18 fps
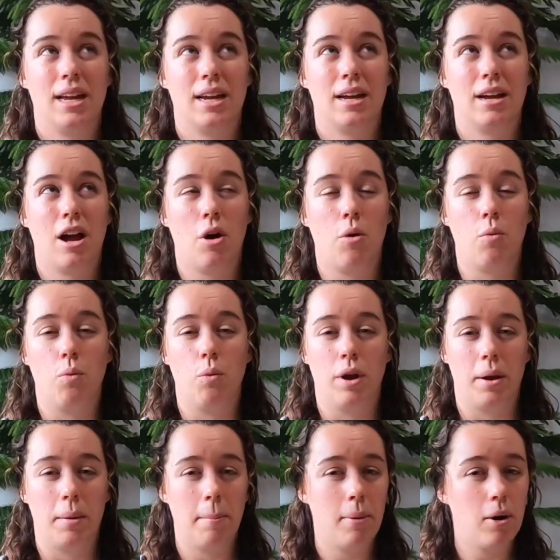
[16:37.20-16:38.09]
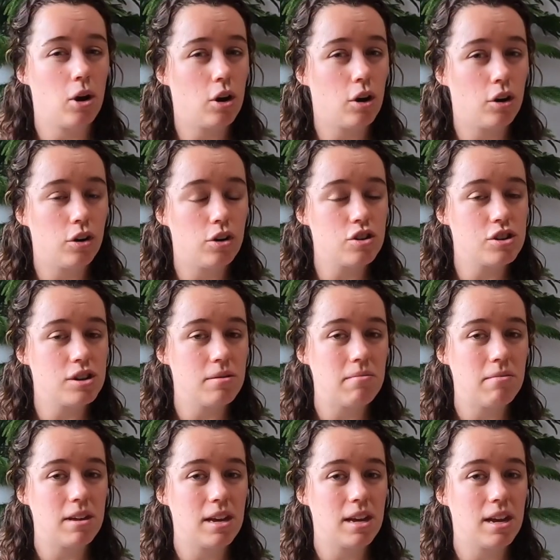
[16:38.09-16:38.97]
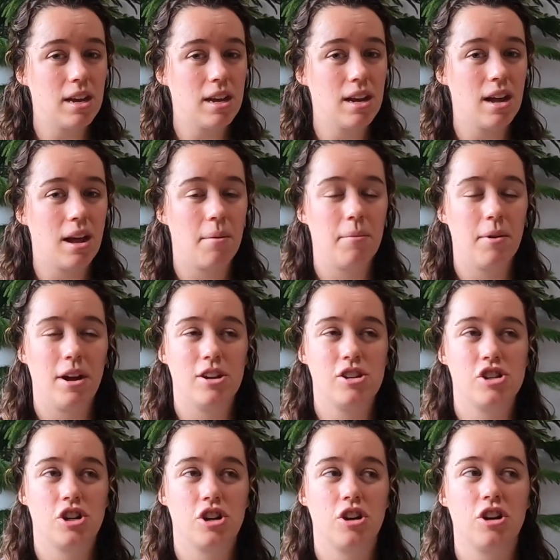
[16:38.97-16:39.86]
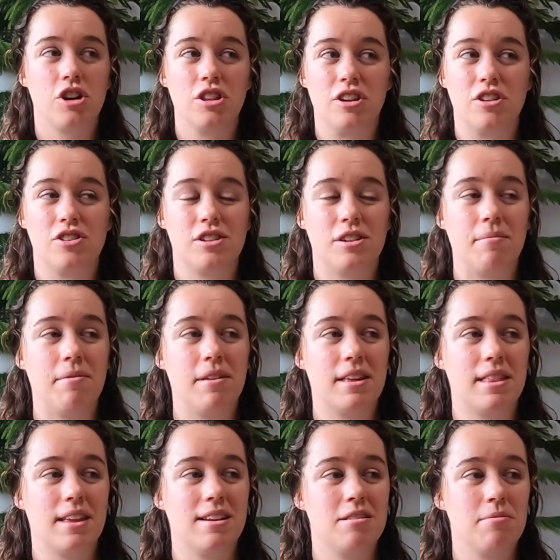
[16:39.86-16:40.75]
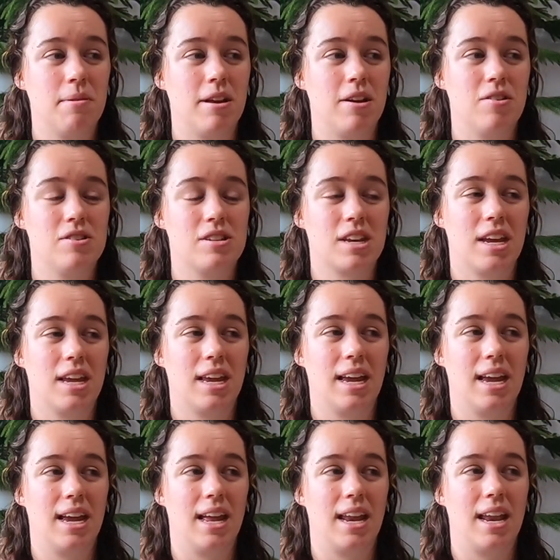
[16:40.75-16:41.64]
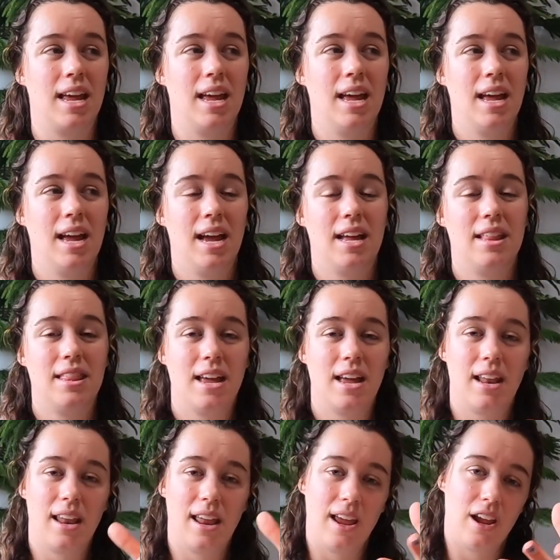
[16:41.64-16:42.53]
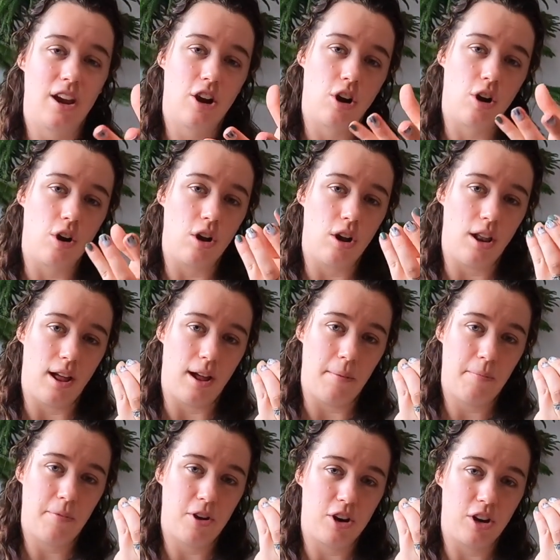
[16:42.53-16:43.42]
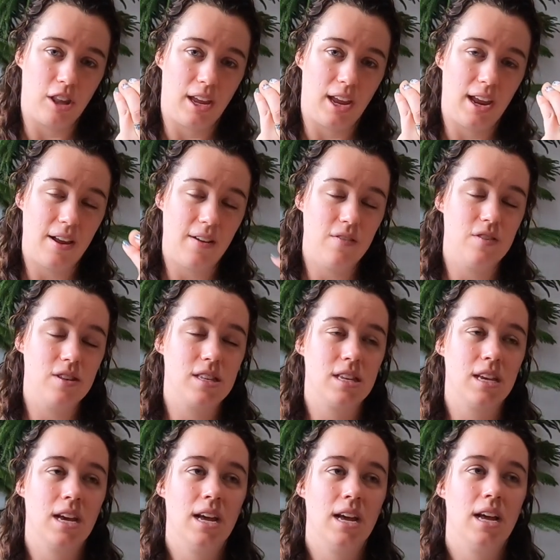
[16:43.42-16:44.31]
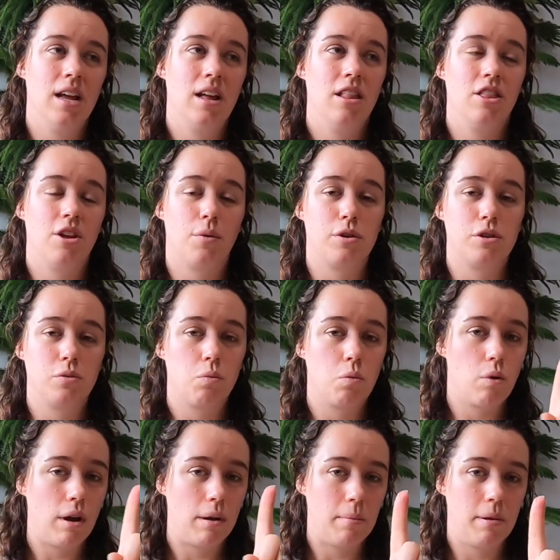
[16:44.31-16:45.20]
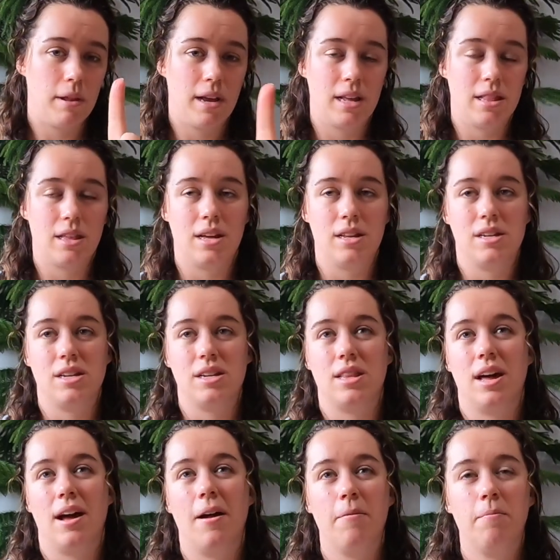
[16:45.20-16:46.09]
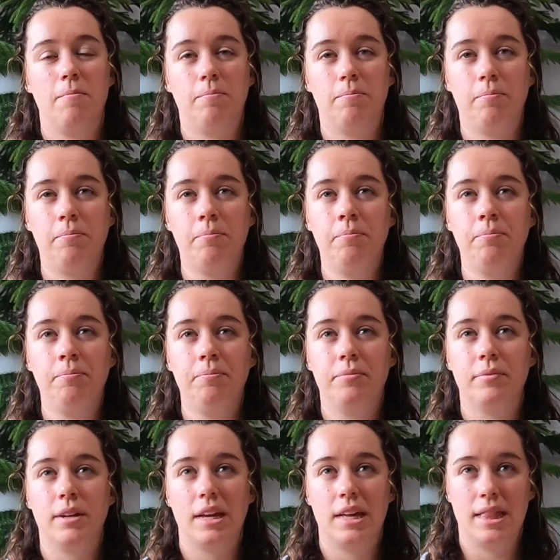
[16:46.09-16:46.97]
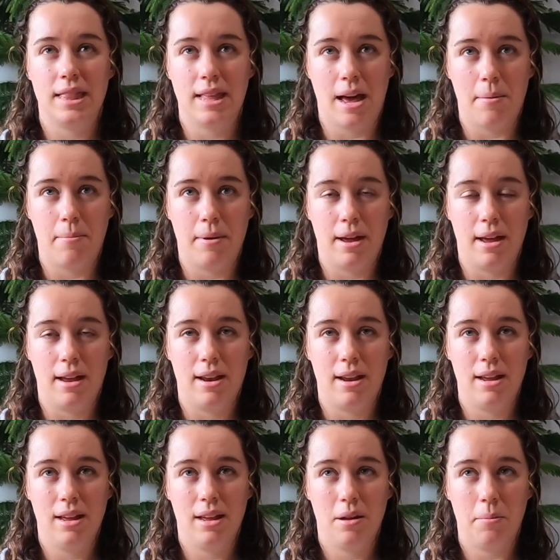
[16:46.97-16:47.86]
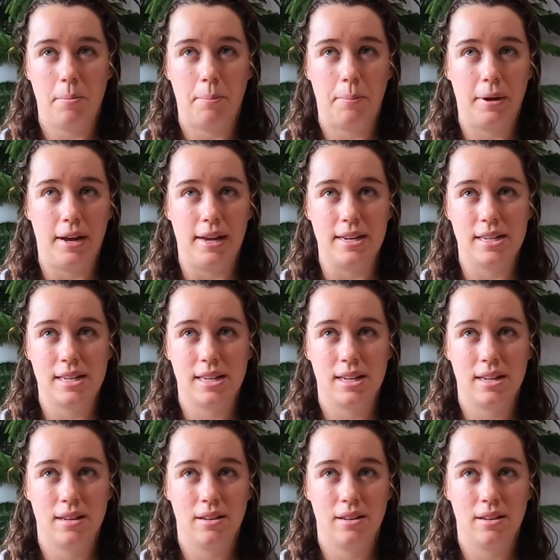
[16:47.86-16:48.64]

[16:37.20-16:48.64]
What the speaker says: got windburn or something. I'm not sure. There's something that tomatoes can get and they like curl up their leaves. There was one plant that did that in that bed, but